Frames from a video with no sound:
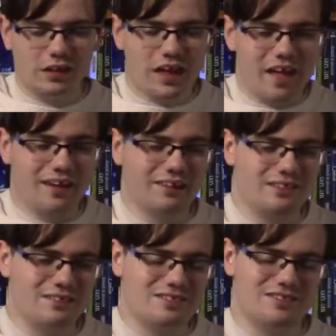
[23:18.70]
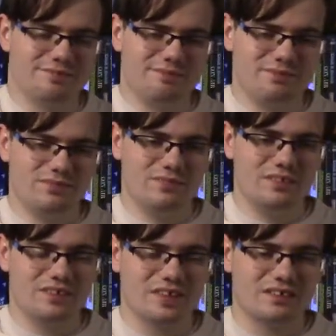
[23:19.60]
And
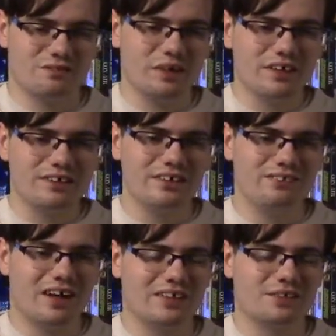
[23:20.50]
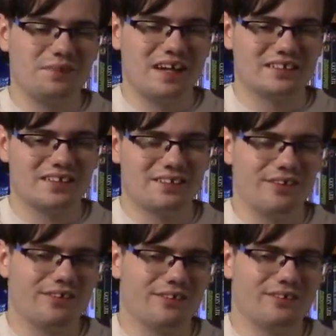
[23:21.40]
Detective Perry winds up asking
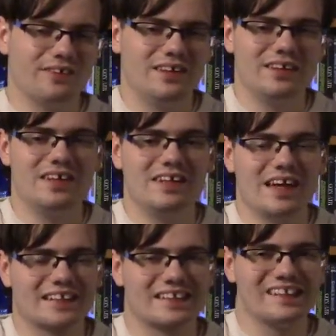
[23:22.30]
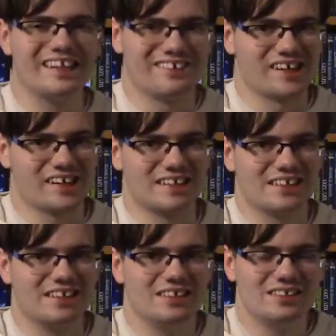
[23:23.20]
her the next lyrics,
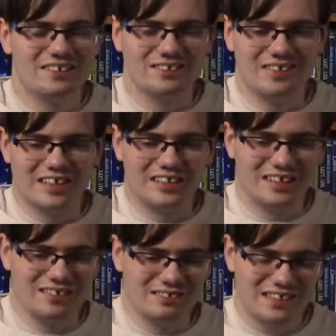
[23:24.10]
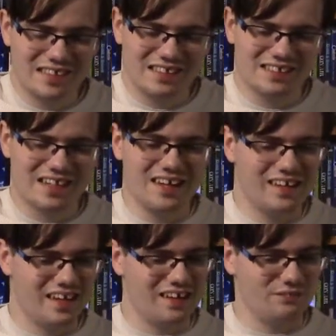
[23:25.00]
to which he says that he
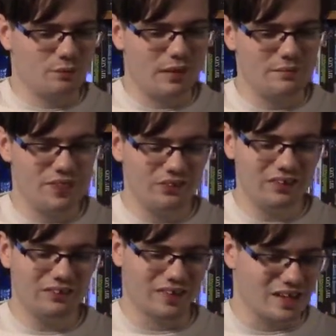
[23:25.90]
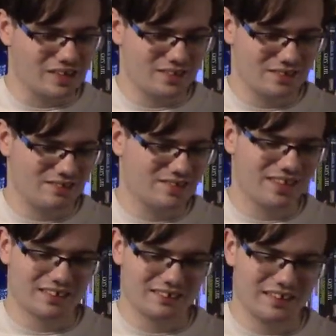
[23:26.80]
can't remember the lyrics, and he's
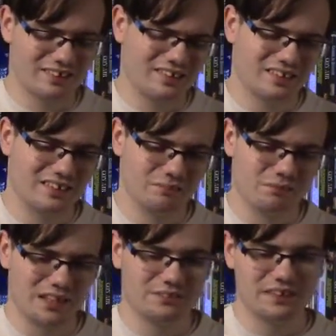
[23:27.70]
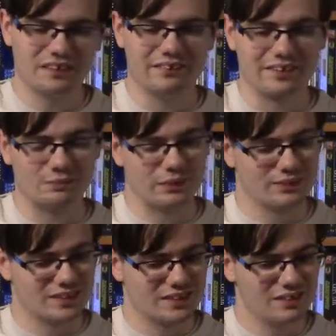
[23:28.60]
not like much of a lyrics person.